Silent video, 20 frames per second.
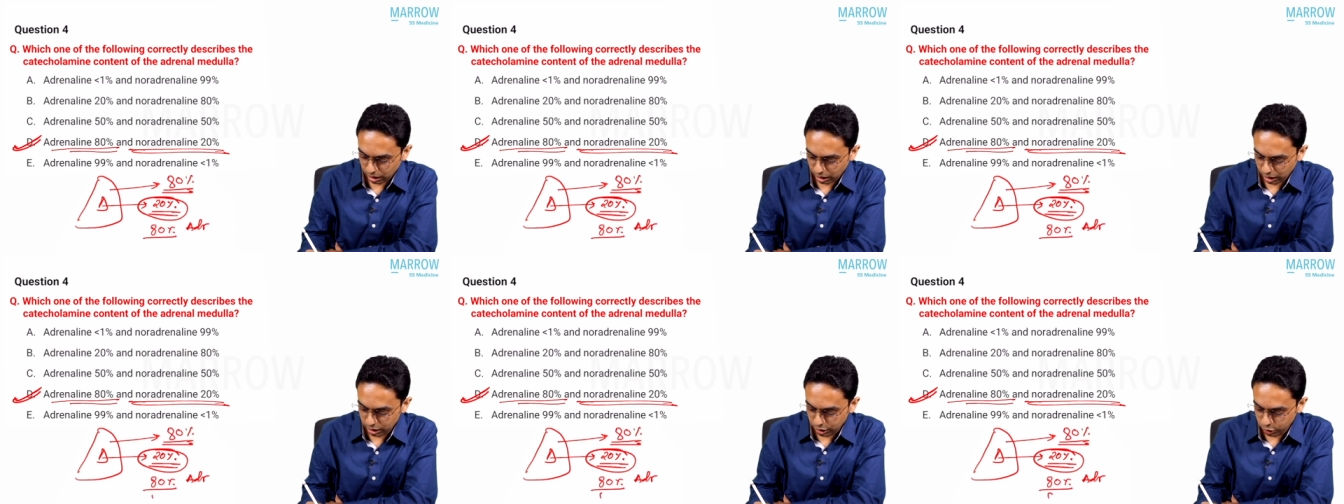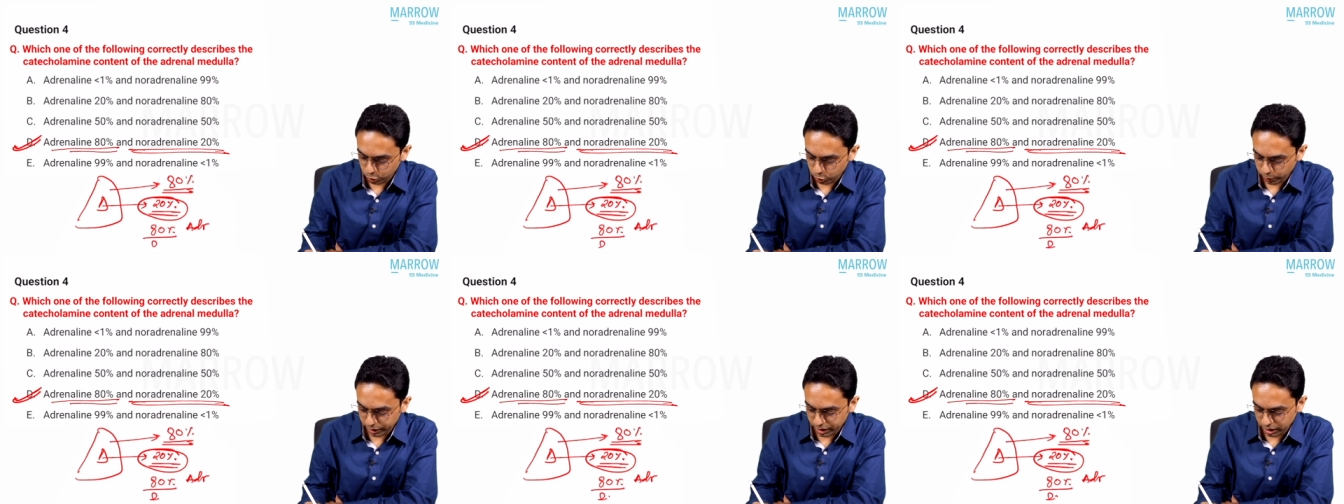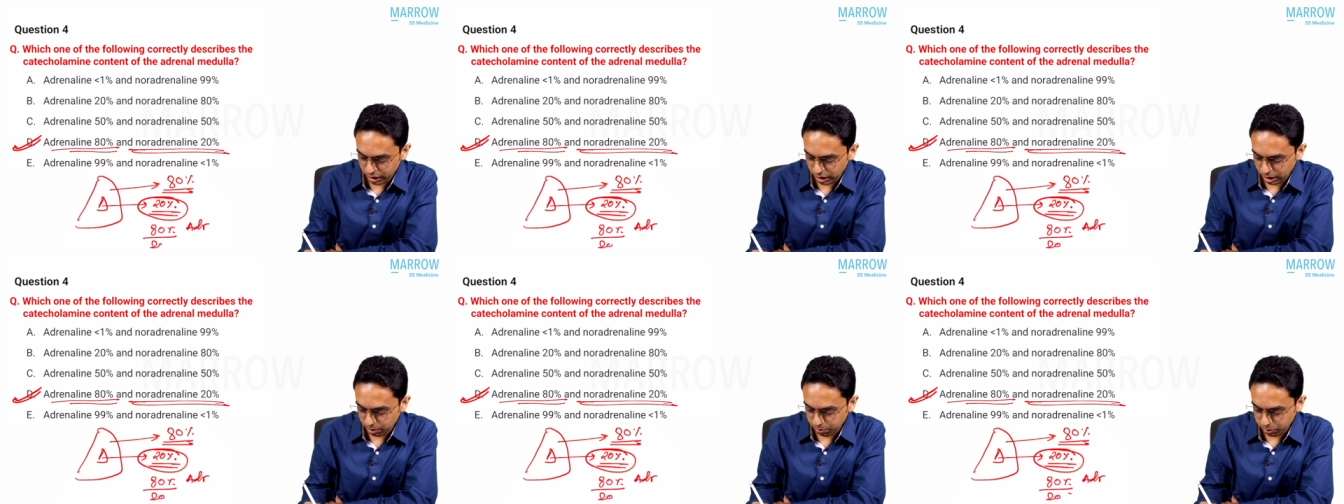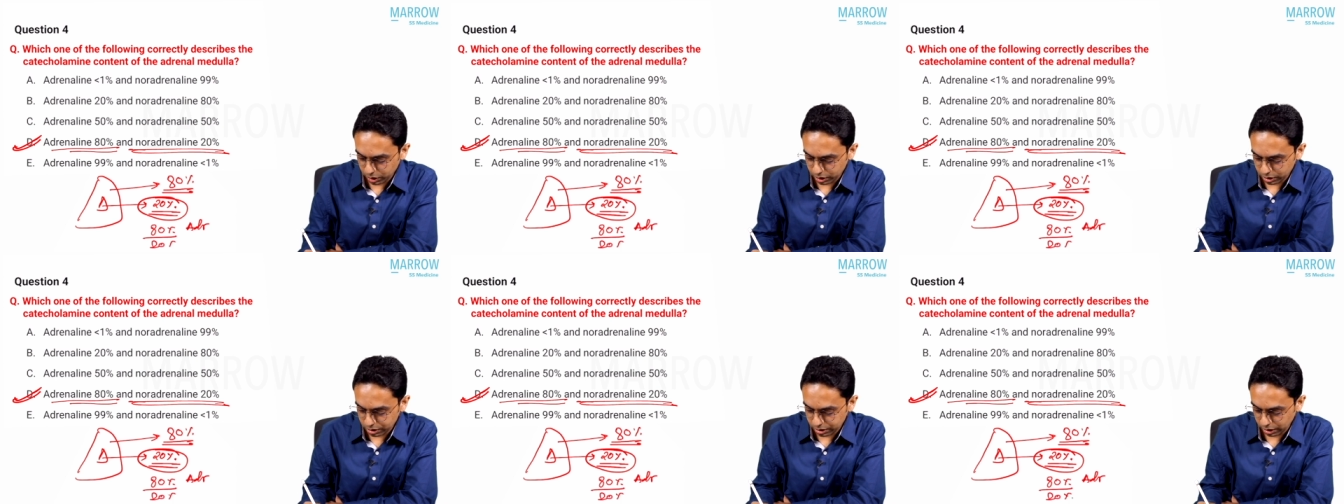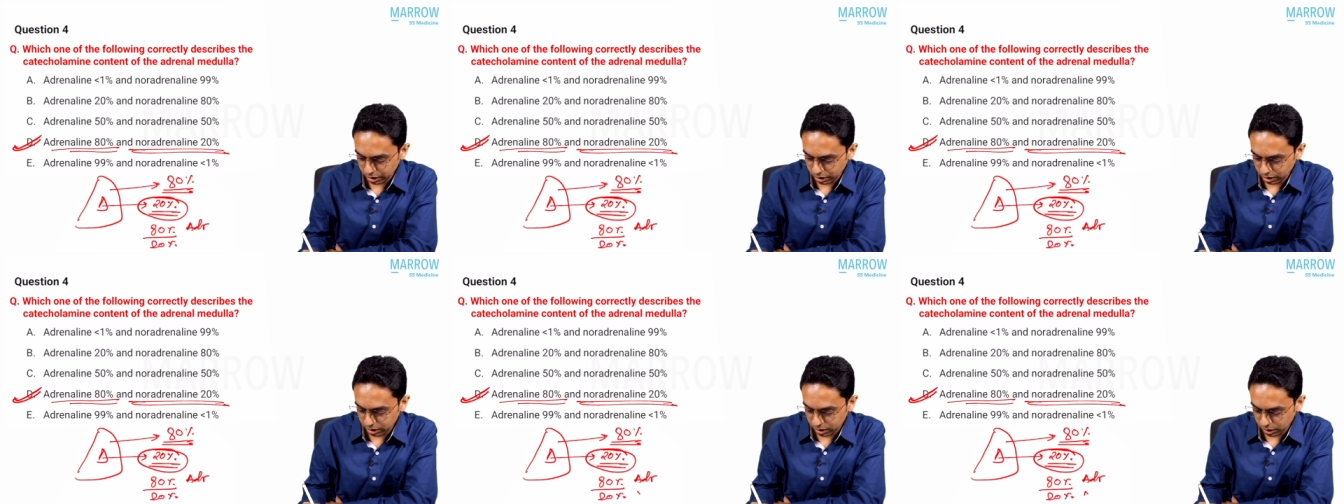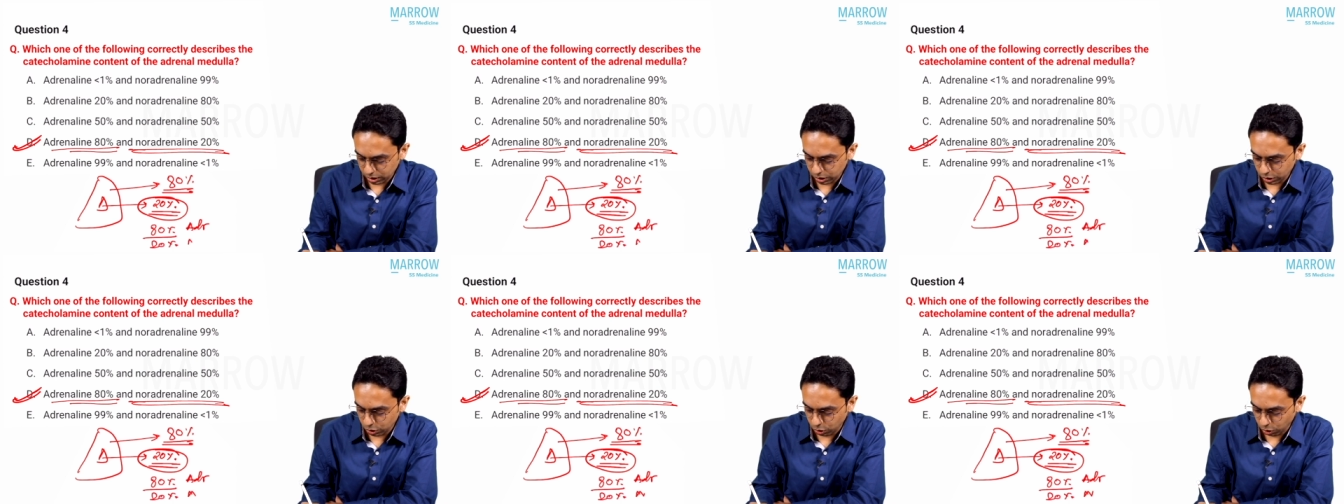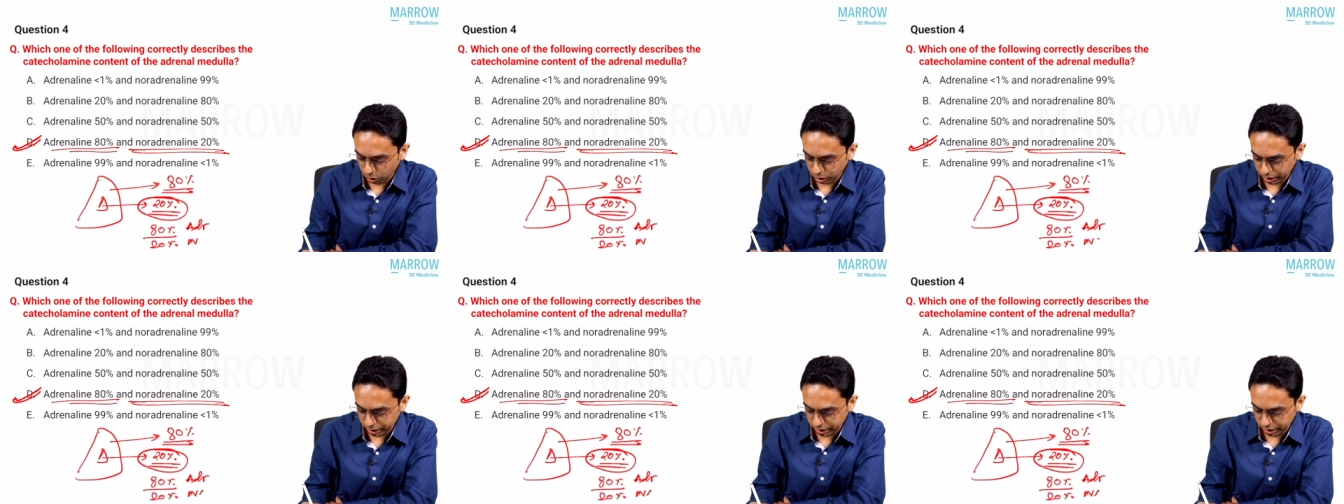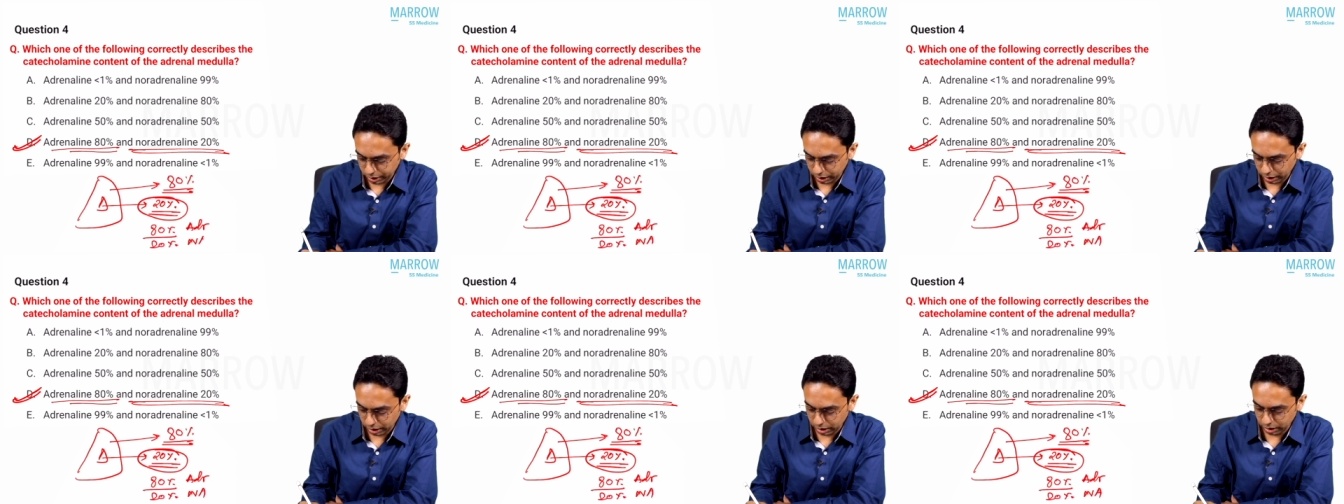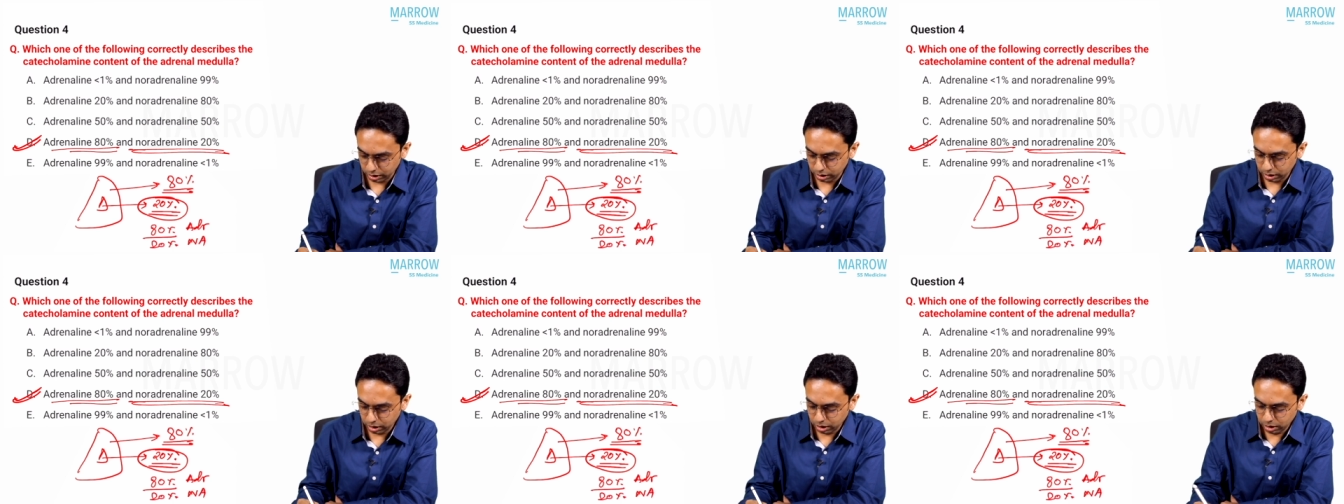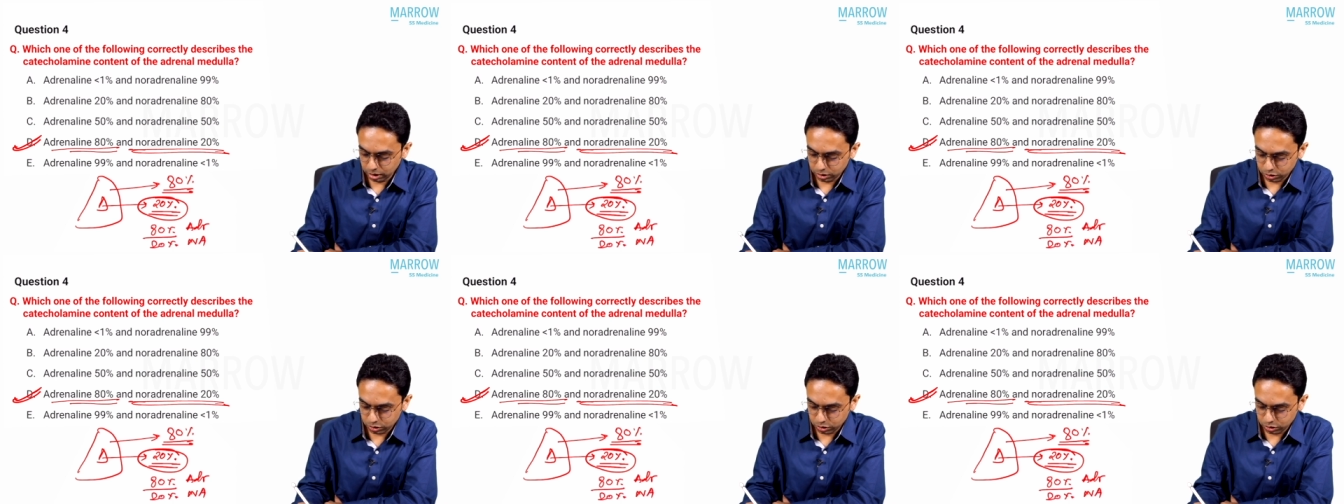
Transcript: and 20% noradrenaline.